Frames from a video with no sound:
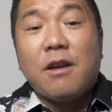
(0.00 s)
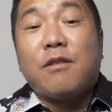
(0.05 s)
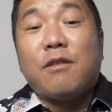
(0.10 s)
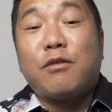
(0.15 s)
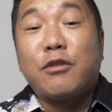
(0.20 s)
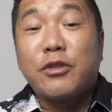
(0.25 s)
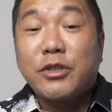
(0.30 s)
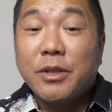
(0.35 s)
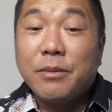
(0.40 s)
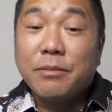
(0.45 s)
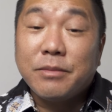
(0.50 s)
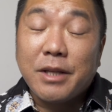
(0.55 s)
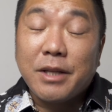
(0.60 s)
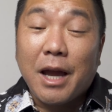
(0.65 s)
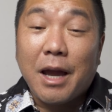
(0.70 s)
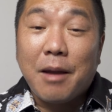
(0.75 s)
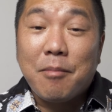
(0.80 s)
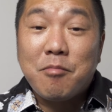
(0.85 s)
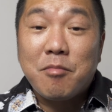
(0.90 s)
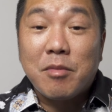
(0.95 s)
For some
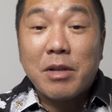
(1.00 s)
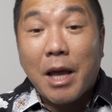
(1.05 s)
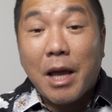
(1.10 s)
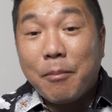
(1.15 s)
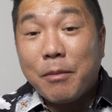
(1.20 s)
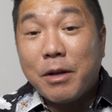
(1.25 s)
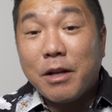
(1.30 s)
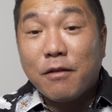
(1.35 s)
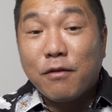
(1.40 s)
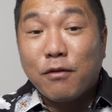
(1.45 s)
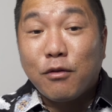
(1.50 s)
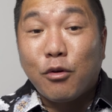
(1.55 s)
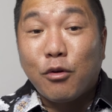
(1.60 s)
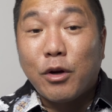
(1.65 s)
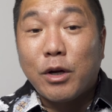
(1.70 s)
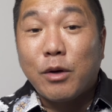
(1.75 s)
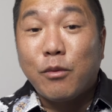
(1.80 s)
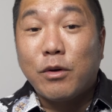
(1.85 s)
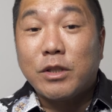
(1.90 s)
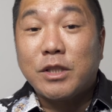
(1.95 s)
time, laminate
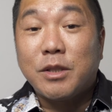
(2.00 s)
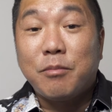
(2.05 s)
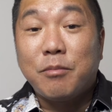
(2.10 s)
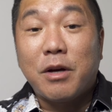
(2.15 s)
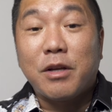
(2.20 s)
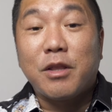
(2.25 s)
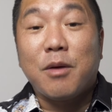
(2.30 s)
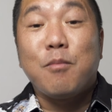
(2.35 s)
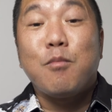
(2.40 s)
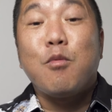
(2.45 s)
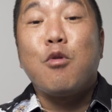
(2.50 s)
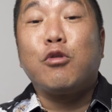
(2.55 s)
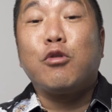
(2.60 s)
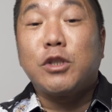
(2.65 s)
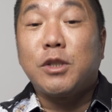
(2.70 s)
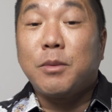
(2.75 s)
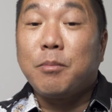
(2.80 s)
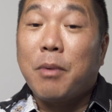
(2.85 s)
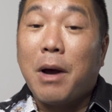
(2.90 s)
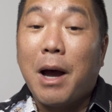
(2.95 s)
flooring was among the
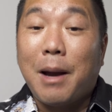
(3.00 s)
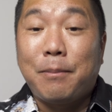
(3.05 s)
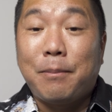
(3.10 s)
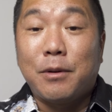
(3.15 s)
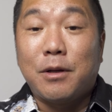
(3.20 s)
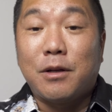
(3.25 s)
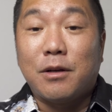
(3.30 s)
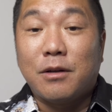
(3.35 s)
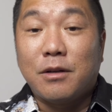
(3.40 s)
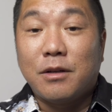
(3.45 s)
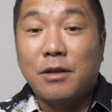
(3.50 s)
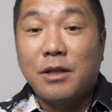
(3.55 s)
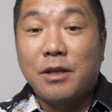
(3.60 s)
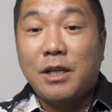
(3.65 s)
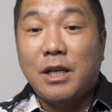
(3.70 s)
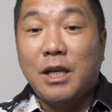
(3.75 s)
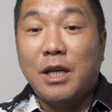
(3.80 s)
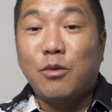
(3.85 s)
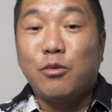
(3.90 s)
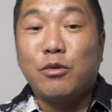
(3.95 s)
most popular.
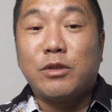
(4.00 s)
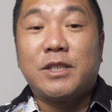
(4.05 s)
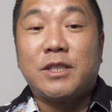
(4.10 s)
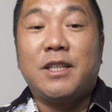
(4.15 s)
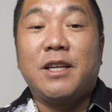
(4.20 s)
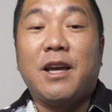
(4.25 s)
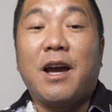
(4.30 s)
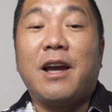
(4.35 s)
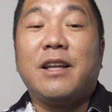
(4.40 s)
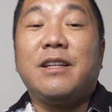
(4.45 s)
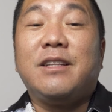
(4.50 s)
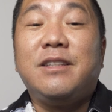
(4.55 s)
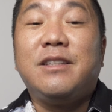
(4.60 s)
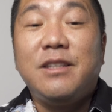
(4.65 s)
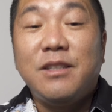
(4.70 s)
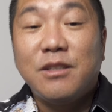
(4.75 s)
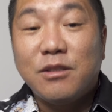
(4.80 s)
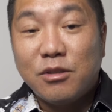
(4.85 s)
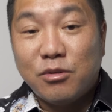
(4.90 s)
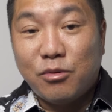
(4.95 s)
It was the
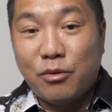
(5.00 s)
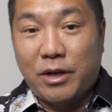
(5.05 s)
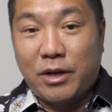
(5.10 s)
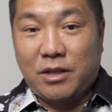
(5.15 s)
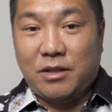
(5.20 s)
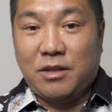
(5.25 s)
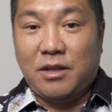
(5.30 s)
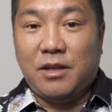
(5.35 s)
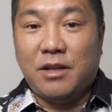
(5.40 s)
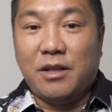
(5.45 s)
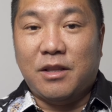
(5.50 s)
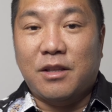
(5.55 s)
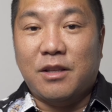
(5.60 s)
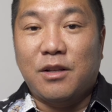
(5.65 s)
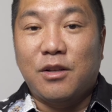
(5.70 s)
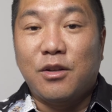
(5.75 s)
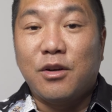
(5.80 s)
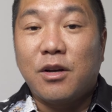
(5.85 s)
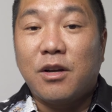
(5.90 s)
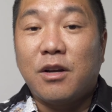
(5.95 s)
ideal way to get the
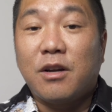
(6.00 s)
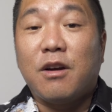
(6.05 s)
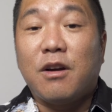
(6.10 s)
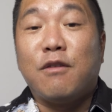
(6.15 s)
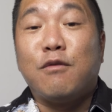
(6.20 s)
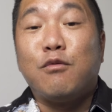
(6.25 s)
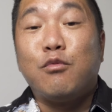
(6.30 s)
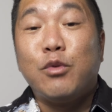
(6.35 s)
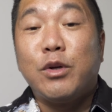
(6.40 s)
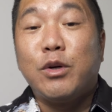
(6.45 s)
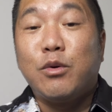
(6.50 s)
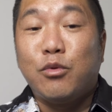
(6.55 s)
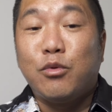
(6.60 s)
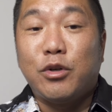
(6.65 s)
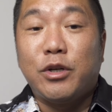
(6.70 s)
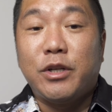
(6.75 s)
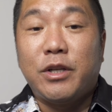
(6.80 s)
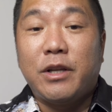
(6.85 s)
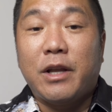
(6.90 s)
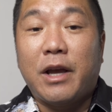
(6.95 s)
look of real
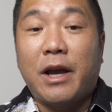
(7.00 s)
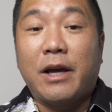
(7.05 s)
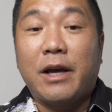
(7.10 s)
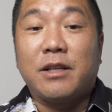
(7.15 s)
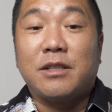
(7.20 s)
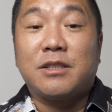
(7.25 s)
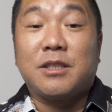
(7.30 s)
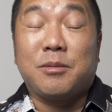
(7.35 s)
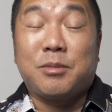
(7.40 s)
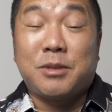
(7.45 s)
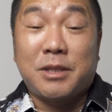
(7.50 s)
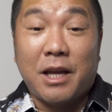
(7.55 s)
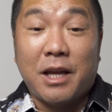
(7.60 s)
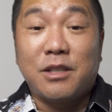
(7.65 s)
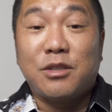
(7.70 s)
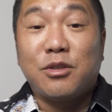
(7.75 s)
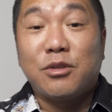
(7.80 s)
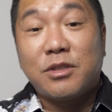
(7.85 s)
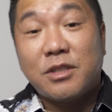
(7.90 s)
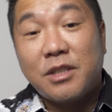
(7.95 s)
wood at a
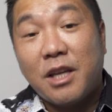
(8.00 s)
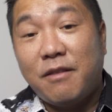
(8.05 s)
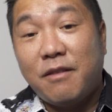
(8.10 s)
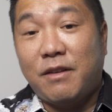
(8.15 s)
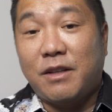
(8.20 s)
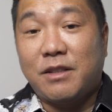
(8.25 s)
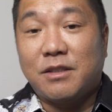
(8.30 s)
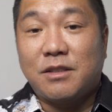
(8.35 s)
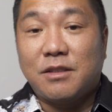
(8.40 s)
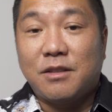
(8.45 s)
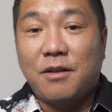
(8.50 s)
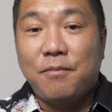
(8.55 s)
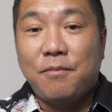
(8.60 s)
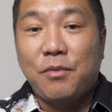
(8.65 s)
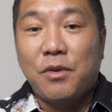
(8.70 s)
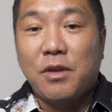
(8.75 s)
substantial savings.